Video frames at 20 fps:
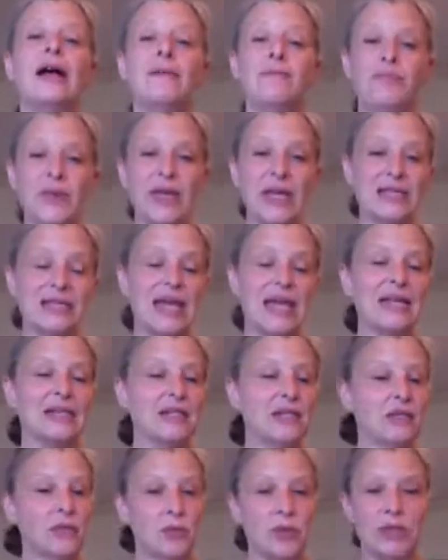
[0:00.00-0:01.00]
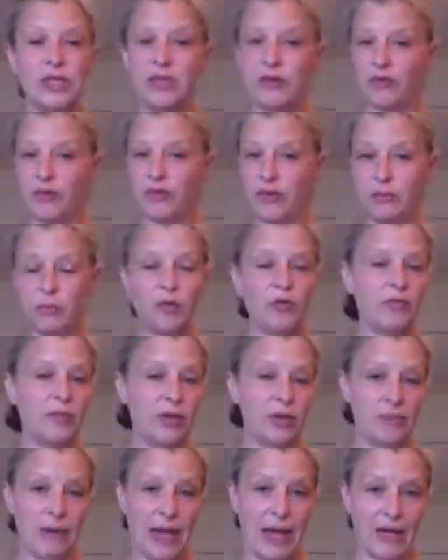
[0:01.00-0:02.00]
because that deals with different
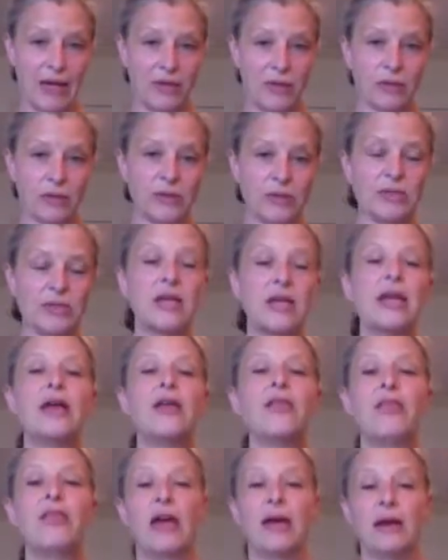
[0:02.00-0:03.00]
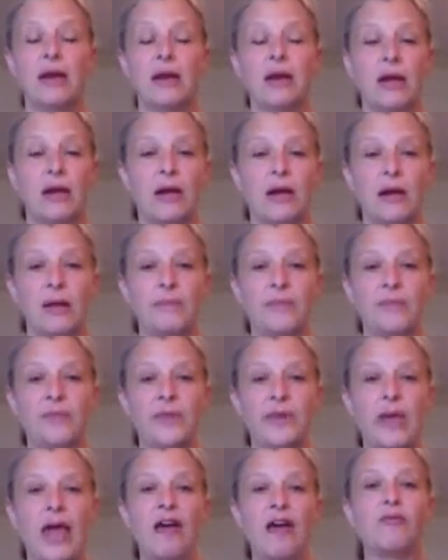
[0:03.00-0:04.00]
movement patterns that
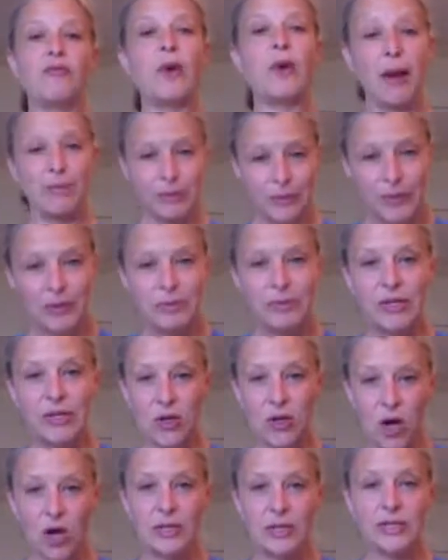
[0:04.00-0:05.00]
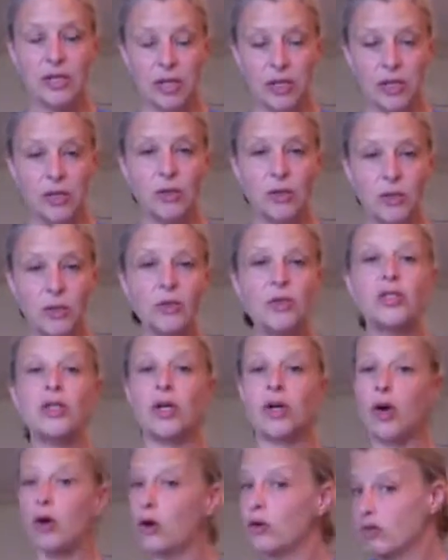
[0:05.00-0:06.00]
have probably been causing you
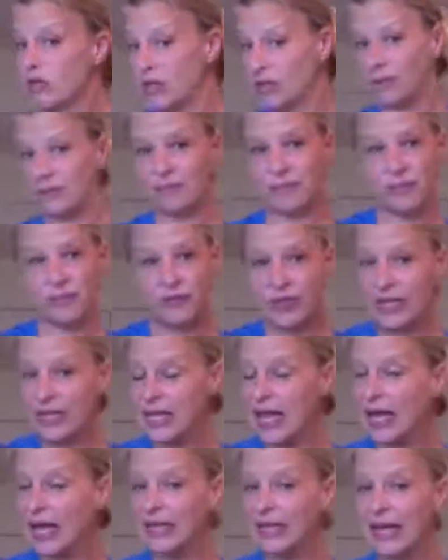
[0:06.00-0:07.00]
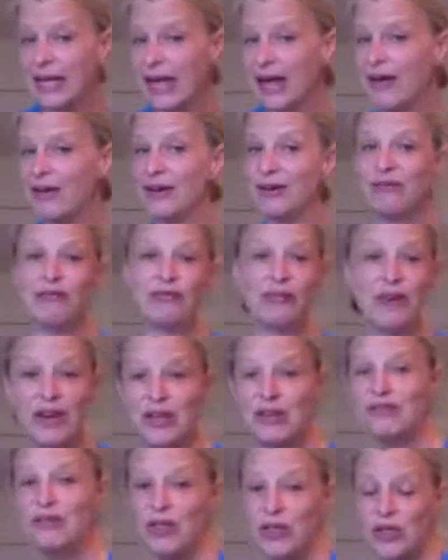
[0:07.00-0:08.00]
to fling that leg out in
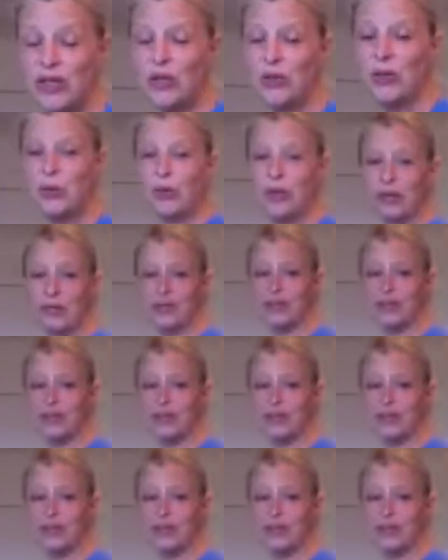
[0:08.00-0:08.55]
front of you with